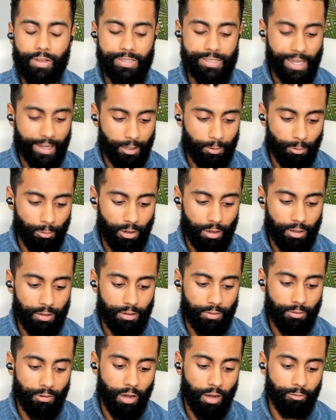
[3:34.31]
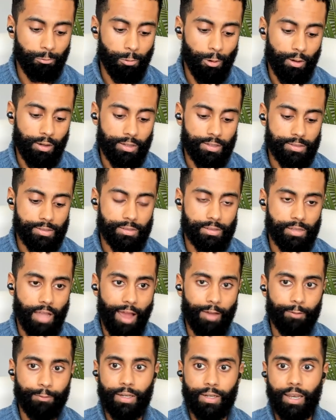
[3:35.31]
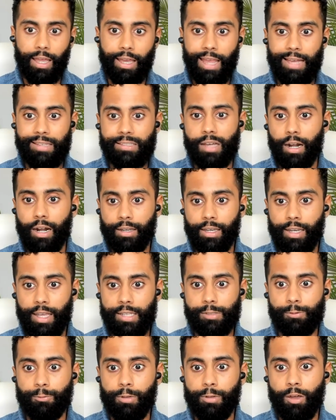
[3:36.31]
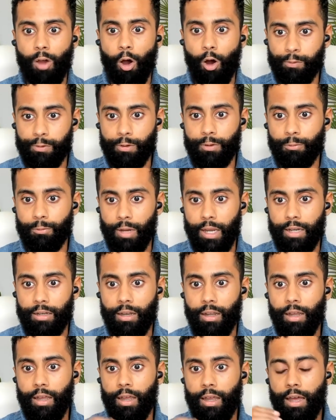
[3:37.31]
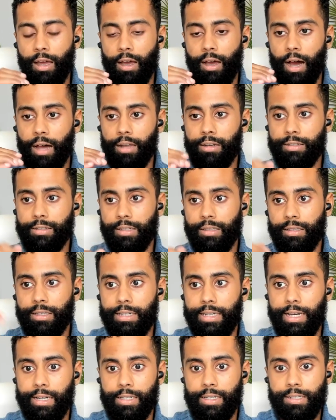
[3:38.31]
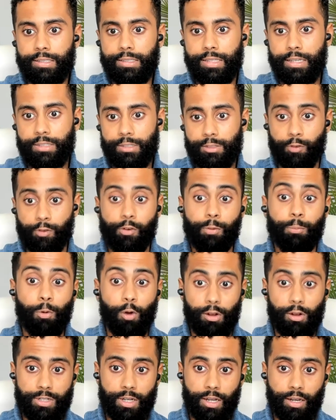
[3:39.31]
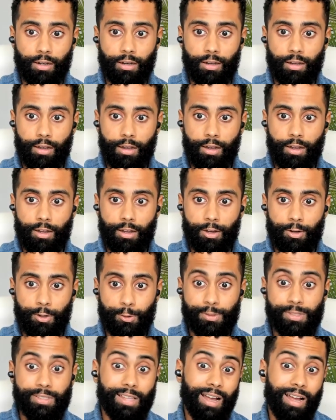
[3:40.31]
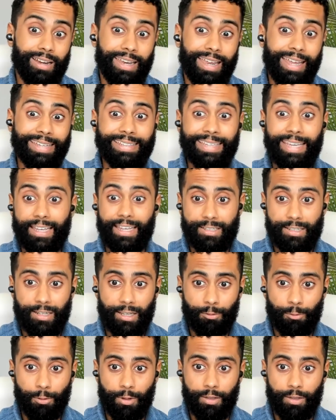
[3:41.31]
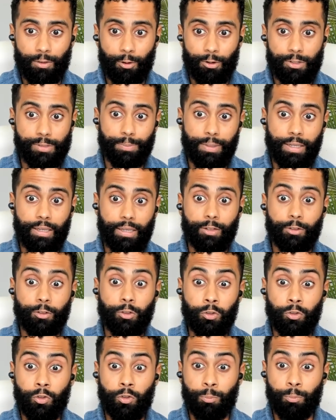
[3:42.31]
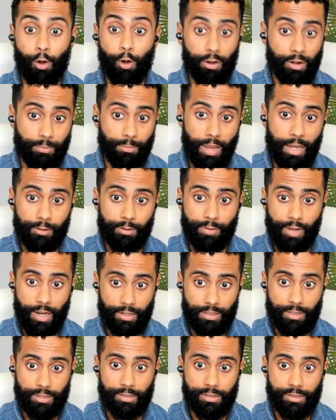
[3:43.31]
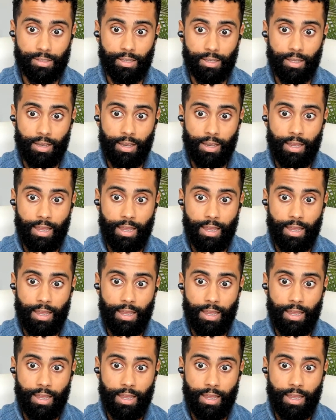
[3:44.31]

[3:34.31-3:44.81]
The second one was I feel like as architects, we often wait until the later stages of a project to start engaging with or speaking to product manufacturers.